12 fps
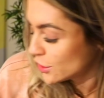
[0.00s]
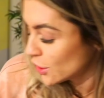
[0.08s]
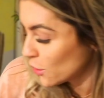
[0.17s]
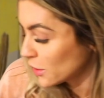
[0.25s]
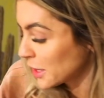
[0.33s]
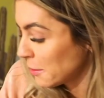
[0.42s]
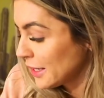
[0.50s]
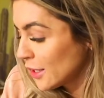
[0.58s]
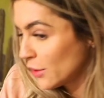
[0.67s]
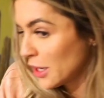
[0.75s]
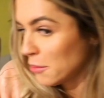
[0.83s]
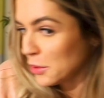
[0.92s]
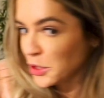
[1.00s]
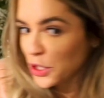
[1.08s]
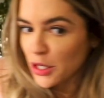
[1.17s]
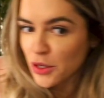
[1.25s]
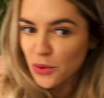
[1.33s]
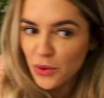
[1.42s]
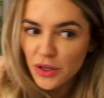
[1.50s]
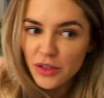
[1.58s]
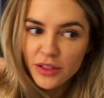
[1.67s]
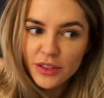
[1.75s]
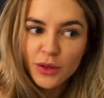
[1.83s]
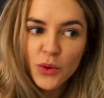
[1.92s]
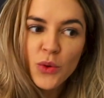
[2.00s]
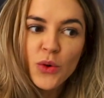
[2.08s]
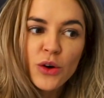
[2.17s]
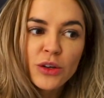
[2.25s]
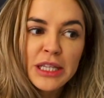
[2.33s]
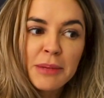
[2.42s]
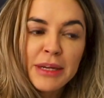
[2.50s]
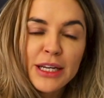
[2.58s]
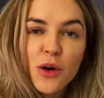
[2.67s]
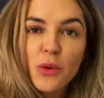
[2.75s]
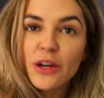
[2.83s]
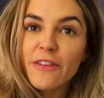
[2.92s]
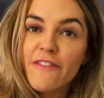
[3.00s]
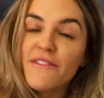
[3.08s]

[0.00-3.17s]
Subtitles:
So let me know down below, or let me know what your